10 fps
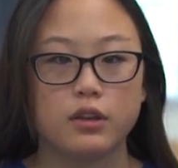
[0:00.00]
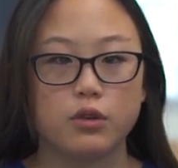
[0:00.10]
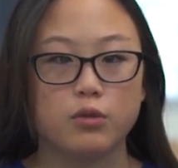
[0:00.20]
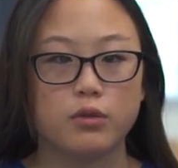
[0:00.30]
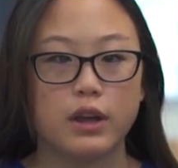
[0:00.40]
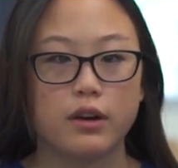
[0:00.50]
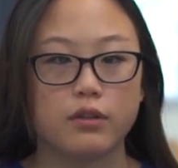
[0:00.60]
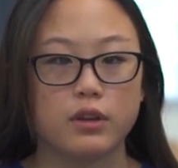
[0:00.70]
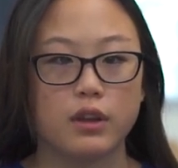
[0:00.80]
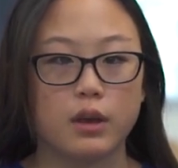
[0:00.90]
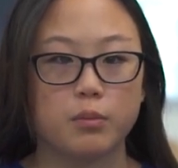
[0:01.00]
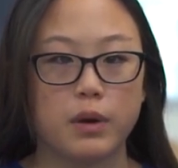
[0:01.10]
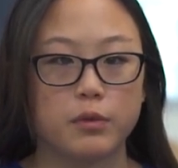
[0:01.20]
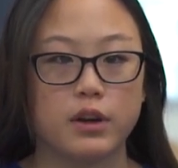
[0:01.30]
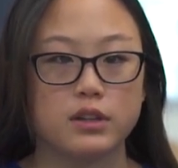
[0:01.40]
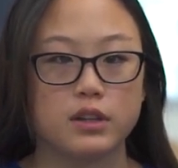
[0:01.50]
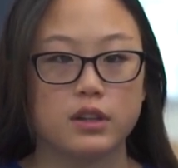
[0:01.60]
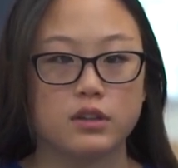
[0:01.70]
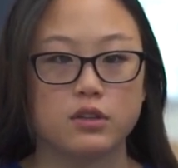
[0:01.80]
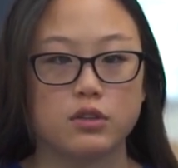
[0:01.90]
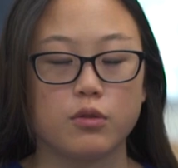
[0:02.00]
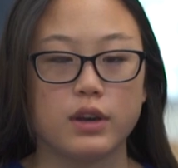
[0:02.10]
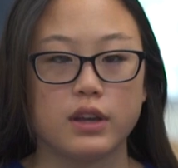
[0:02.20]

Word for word: you now can like memorize it because it's so